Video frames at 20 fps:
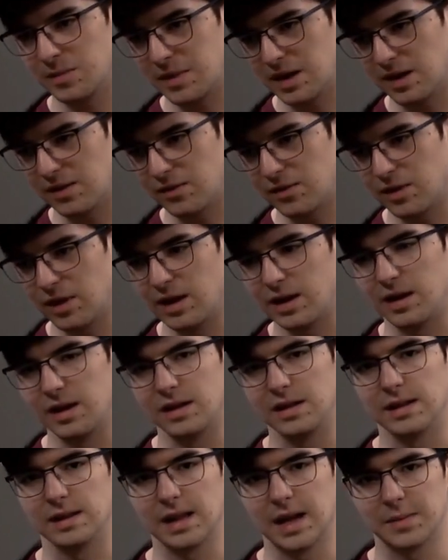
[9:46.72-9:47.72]
amount of variety
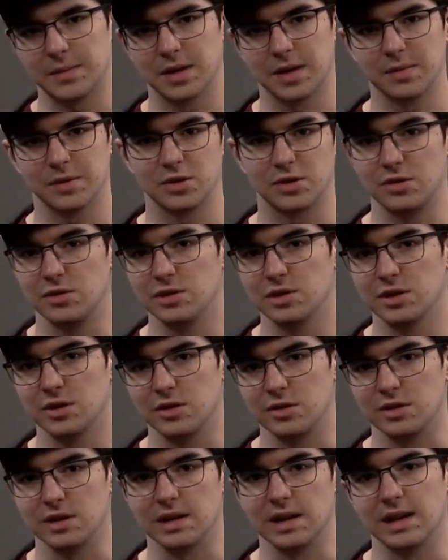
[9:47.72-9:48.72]
in the laptops students are
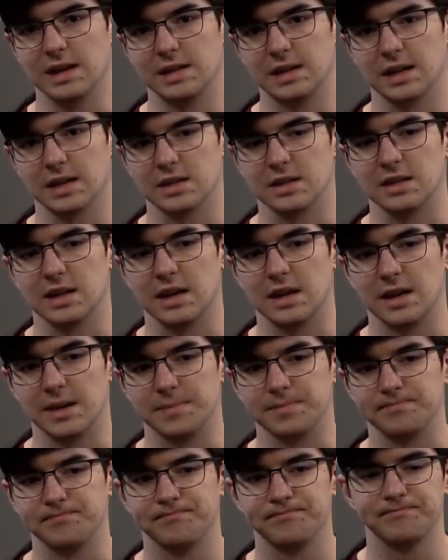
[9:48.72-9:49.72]
using at Texas A&M.